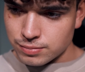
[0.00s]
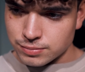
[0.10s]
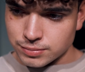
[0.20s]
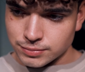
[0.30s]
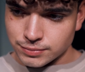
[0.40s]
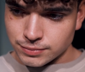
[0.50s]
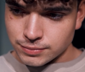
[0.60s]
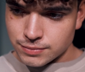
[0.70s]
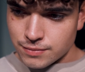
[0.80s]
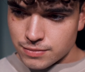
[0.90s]

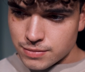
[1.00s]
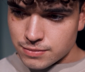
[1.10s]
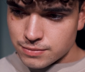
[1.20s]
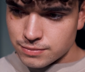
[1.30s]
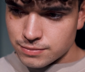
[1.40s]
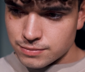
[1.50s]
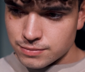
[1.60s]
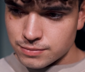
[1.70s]
Nothing is said.